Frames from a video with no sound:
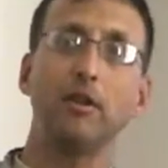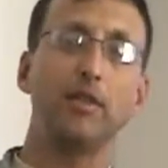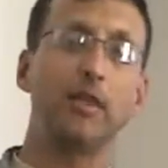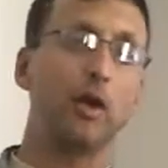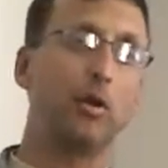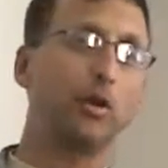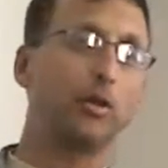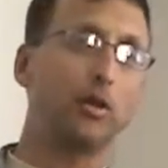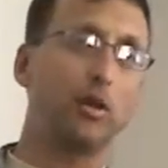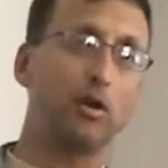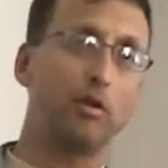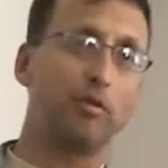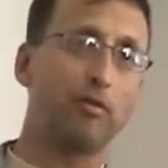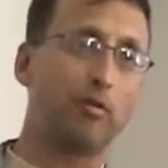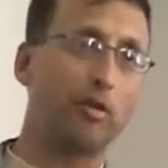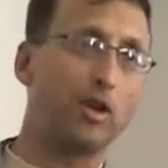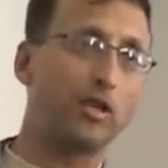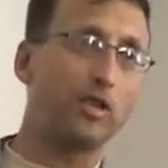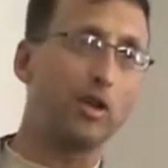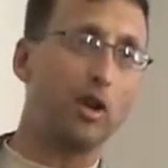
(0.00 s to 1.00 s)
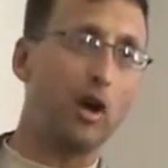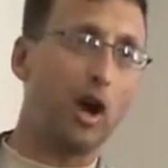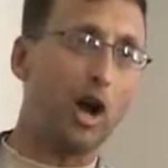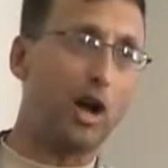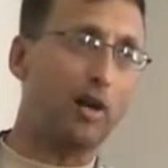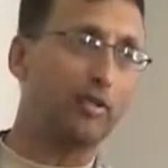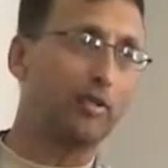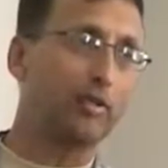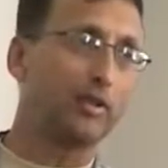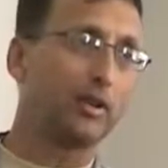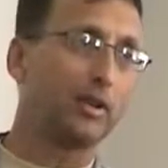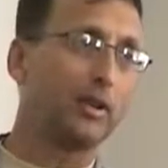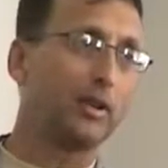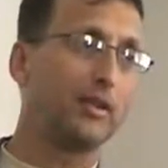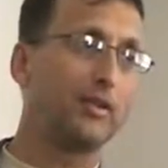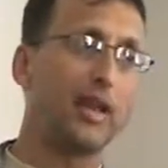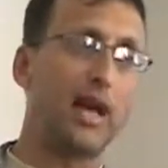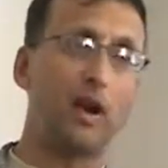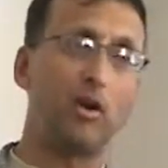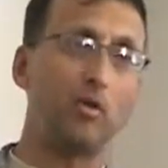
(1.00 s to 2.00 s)
They went to go freeze it off,
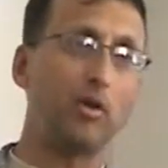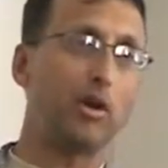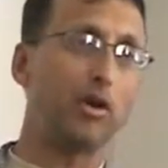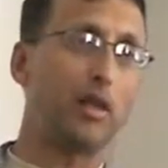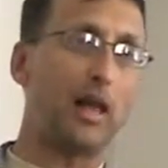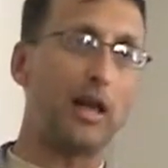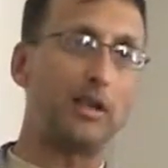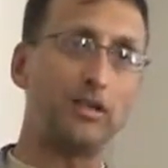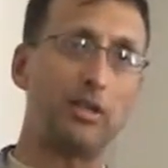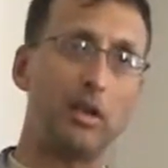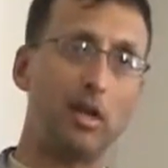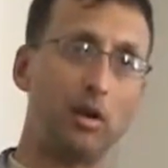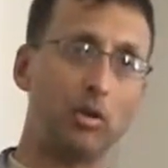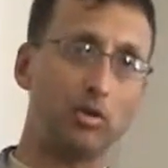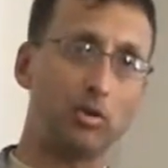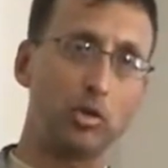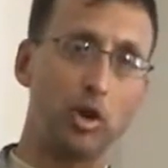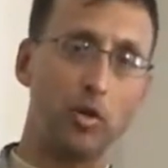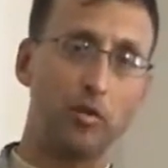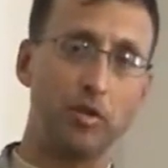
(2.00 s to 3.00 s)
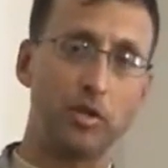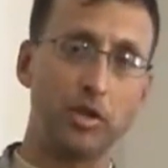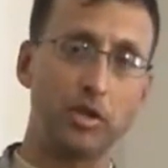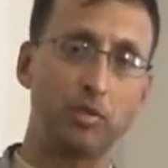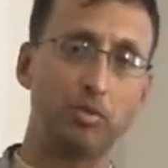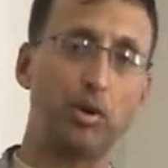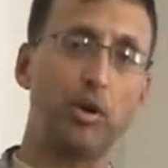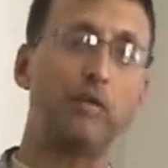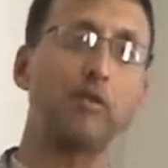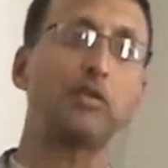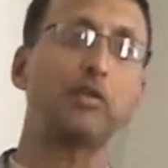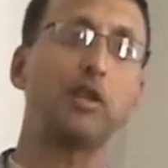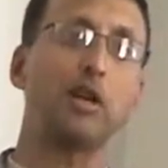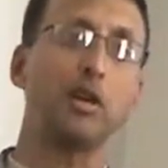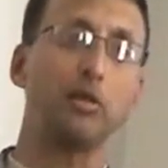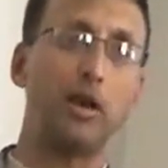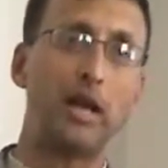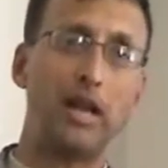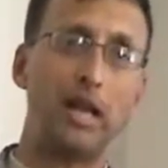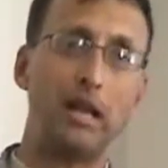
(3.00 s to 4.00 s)
not realizing it was over this previously
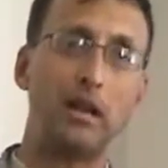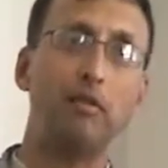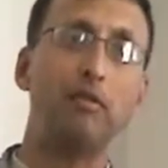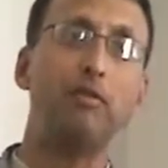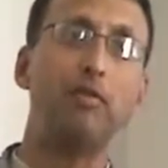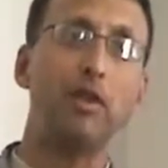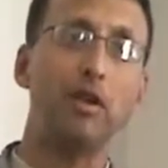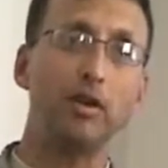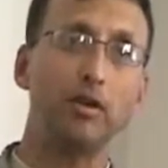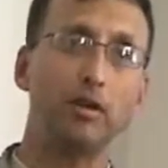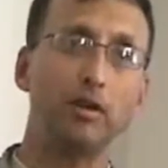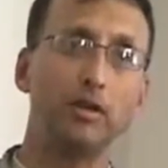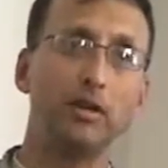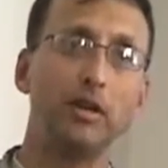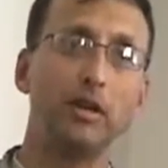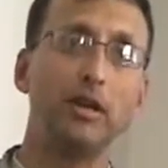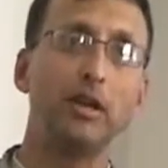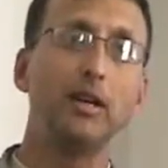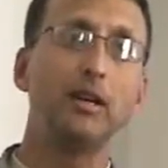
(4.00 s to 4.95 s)
irradiated field.